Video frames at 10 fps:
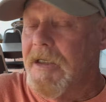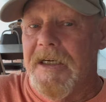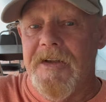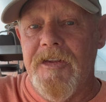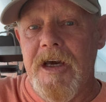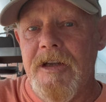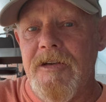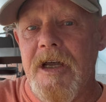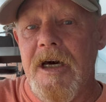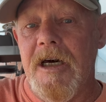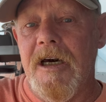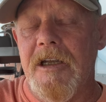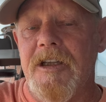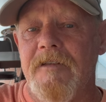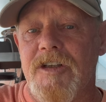And then uh, I
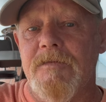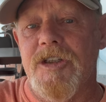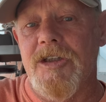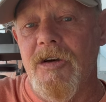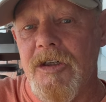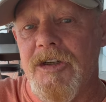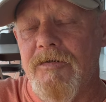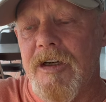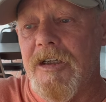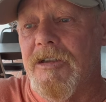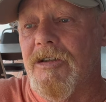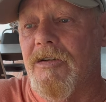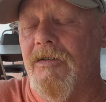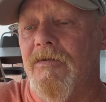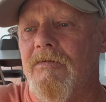had to have some surgery
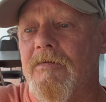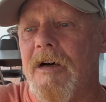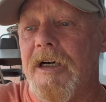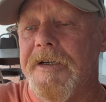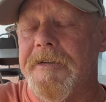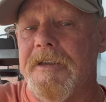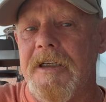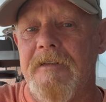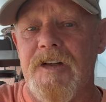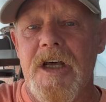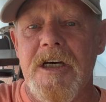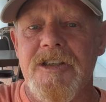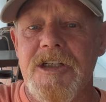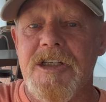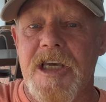to uh, have a
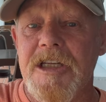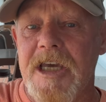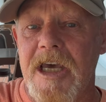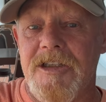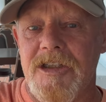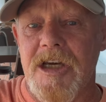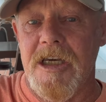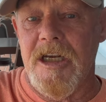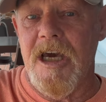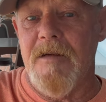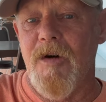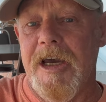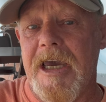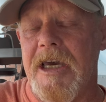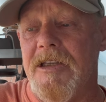nasty skin cancer taken out of my
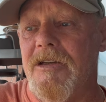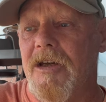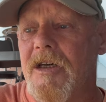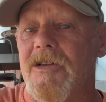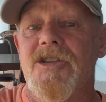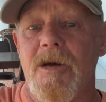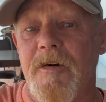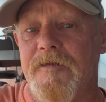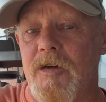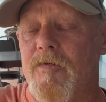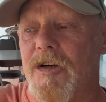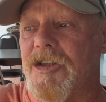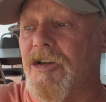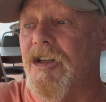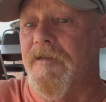head. Some of you would have
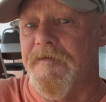seen the